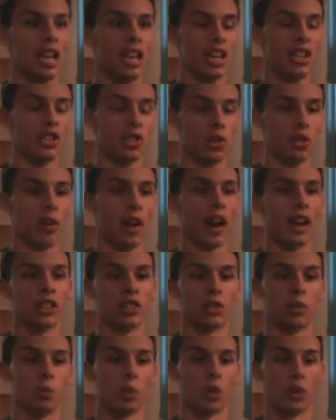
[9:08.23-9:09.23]

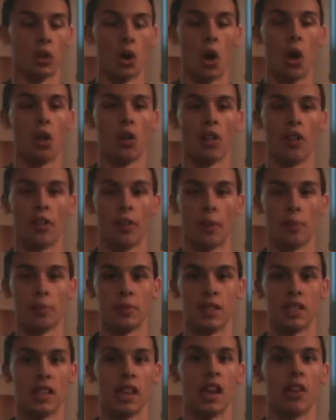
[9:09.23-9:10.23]
interaction with all of them
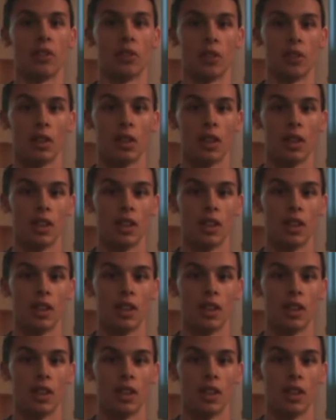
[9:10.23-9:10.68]
together